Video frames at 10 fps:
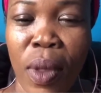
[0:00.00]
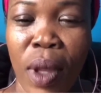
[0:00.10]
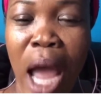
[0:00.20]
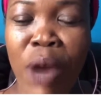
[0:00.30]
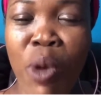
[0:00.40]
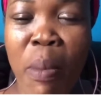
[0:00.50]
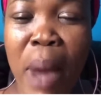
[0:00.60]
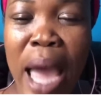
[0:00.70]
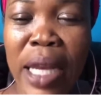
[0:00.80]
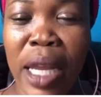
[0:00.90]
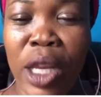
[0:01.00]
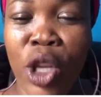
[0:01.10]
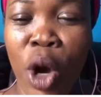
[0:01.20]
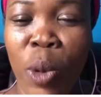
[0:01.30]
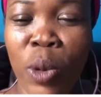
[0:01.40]
and reminded
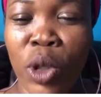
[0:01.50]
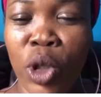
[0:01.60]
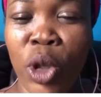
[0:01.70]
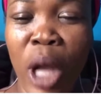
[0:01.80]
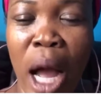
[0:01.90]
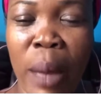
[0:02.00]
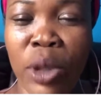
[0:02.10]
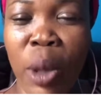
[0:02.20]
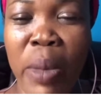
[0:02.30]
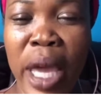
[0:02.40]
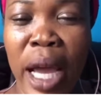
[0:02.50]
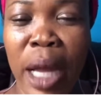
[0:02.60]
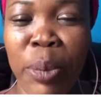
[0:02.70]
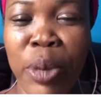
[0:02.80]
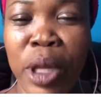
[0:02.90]
young
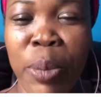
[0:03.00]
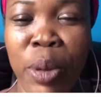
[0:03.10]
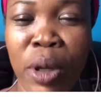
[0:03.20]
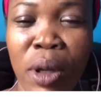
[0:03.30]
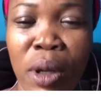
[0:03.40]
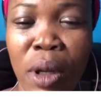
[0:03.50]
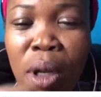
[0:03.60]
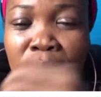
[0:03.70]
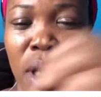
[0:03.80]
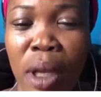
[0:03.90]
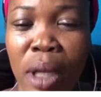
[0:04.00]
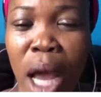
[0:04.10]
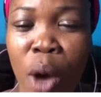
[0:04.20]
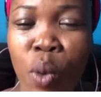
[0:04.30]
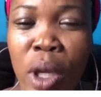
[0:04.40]
Jamaican people
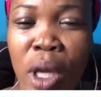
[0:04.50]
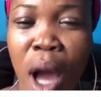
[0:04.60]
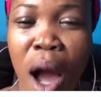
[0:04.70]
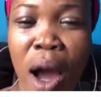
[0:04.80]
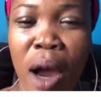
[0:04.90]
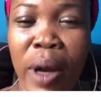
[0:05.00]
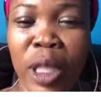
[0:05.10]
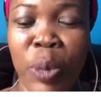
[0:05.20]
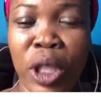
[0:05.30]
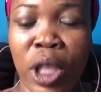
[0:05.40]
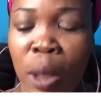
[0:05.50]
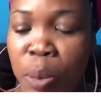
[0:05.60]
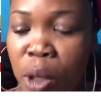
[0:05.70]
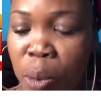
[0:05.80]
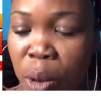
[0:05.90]
that we are a special
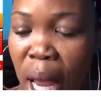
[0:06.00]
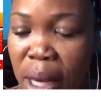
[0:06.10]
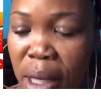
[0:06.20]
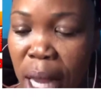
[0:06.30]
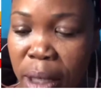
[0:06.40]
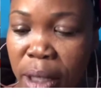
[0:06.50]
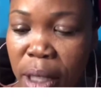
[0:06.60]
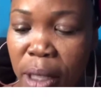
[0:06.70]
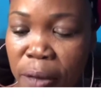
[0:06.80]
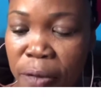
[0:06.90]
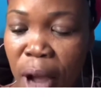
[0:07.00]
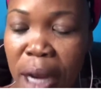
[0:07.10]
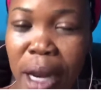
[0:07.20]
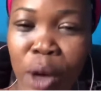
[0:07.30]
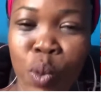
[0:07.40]
people and that the
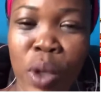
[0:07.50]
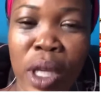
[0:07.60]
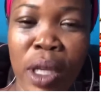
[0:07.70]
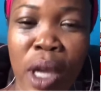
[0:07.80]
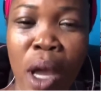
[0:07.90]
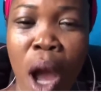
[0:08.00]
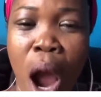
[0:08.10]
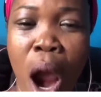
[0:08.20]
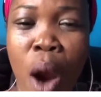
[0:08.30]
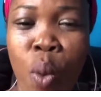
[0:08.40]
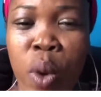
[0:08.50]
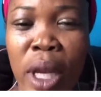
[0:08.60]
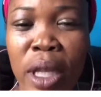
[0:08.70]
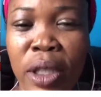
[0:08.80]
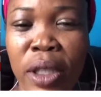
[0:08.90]
fact that we are
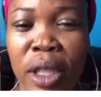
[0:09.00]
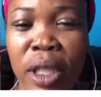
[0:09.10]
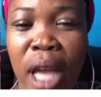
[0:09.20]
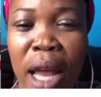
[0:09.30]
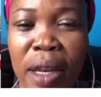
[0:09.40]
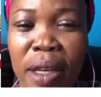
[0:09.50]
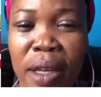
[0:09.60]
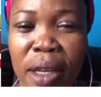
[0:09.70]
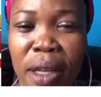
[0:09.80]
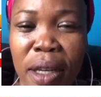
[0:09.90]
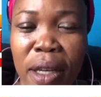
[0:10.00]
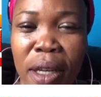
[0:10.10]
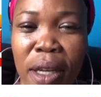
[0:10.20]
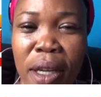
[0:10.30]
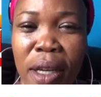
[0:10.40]
willing to stand
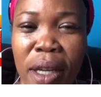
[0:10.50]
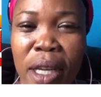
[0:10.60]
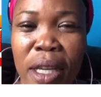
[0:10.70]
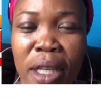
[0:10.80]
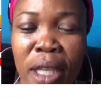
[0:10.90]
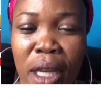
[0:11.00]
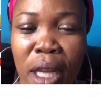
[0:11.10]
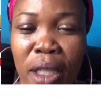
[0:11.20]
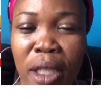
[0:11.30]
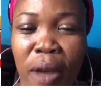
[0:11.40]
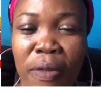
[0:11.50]
in the tenets of